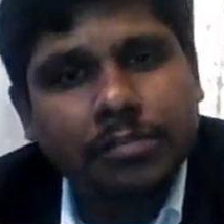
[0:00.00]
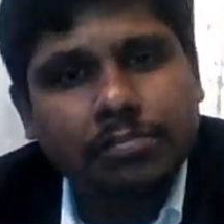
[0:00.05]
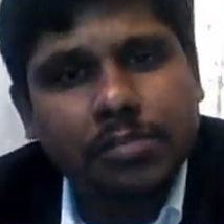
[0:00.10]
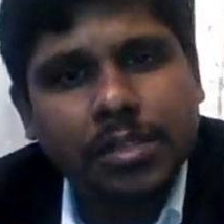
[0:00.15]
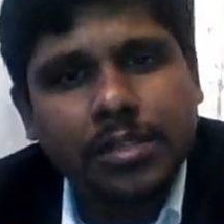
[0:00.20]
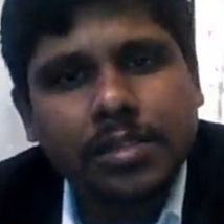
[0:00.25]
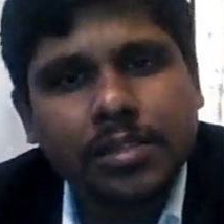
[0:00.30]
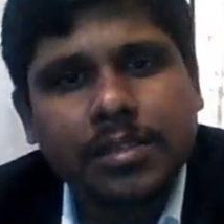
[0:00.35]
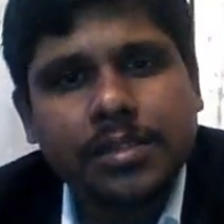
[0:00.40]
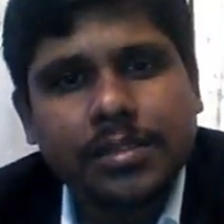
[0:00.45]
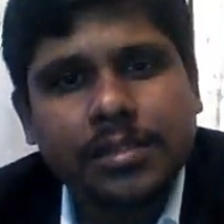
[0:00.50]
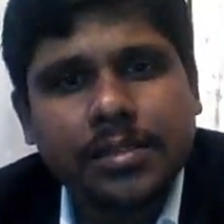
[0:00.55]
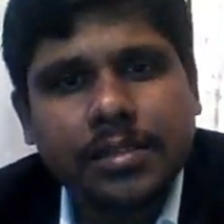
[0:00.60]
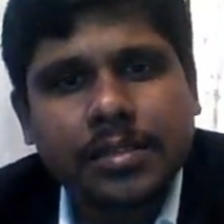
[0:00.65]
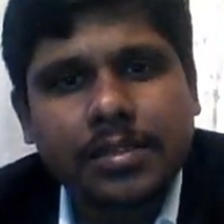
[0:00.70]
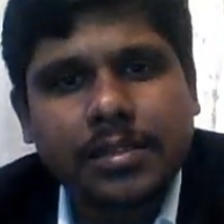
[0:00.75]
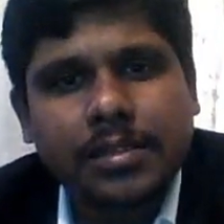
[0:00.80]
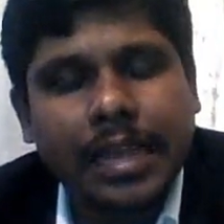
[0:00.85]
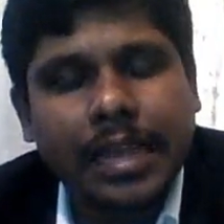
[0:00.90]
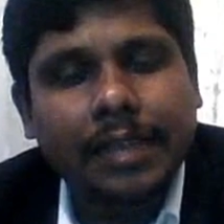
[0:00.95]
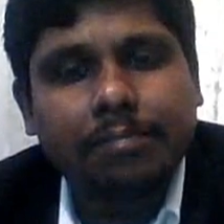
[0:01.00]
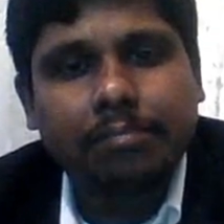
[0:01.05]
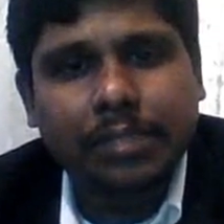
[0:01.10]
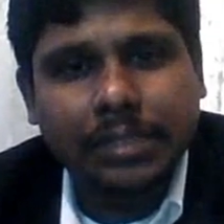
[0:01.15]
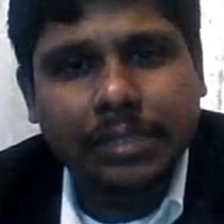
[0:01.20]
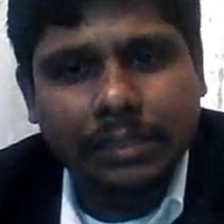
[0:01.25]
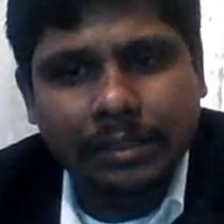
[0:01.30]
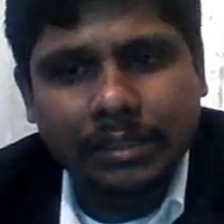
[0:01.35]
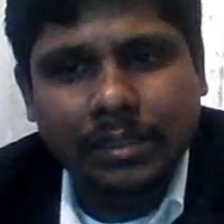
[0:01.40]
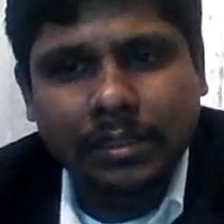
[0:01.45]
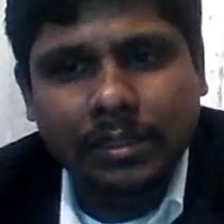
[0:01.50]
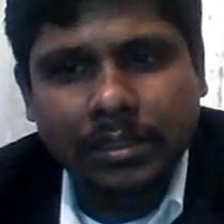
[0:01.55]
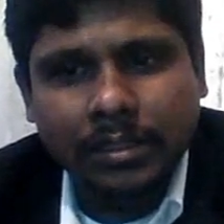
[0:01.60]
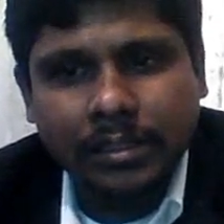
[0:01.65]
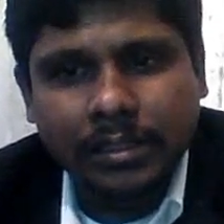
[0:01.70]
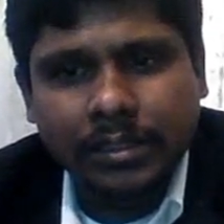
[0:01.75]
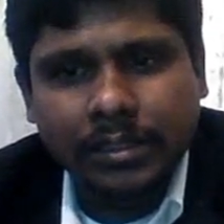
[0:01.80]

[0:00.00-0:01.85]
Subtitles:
business segments